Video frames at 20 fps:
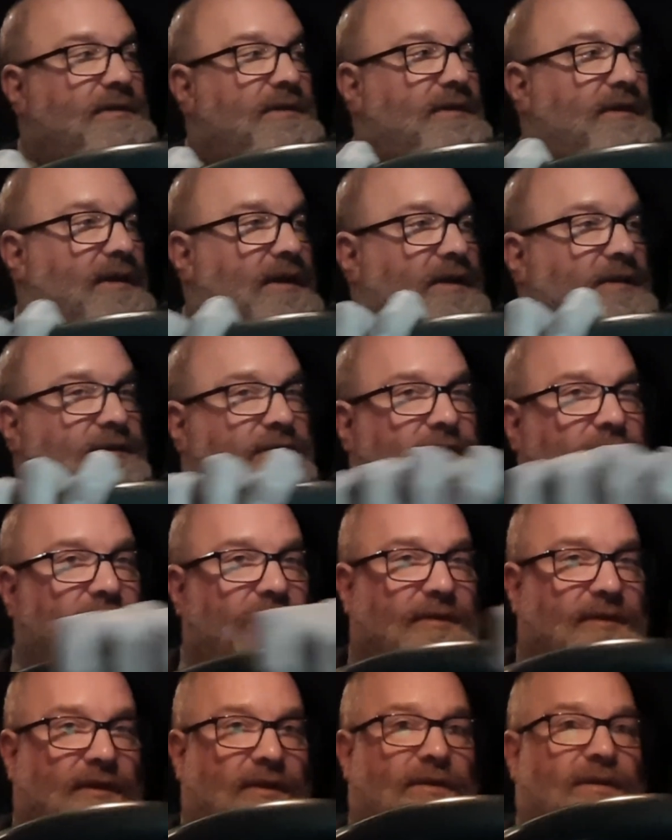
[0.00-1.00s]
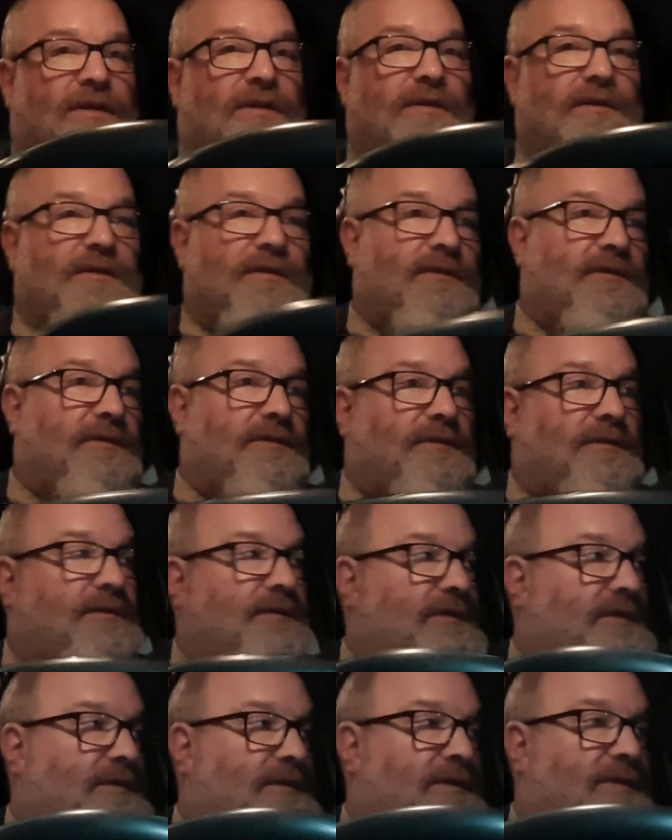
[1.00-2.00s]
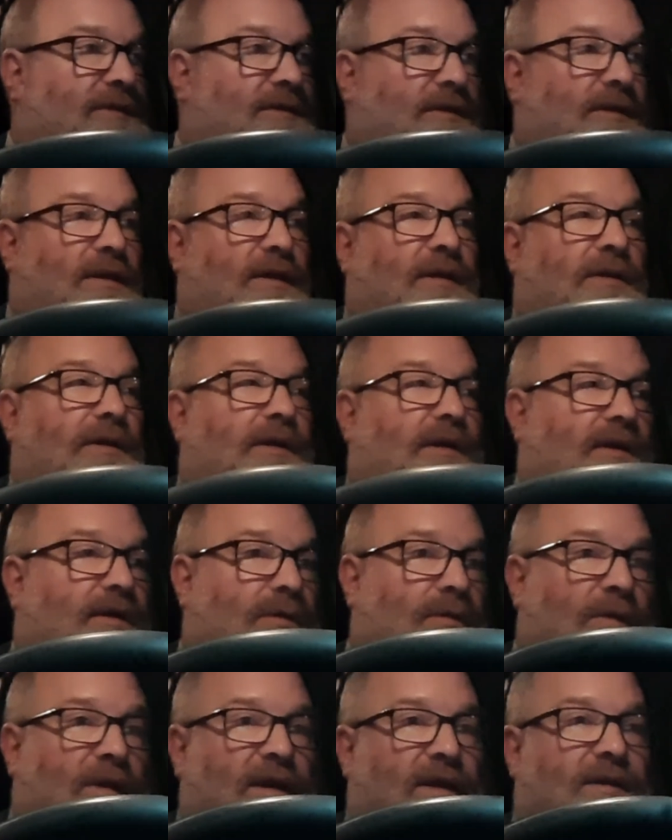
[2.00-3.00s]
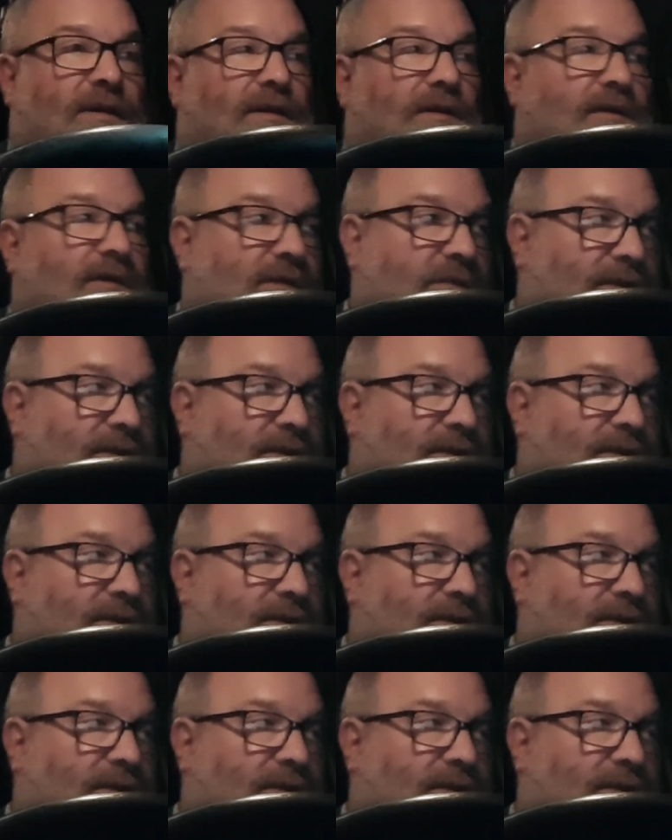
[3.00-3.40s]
At 2:30, I got awakened.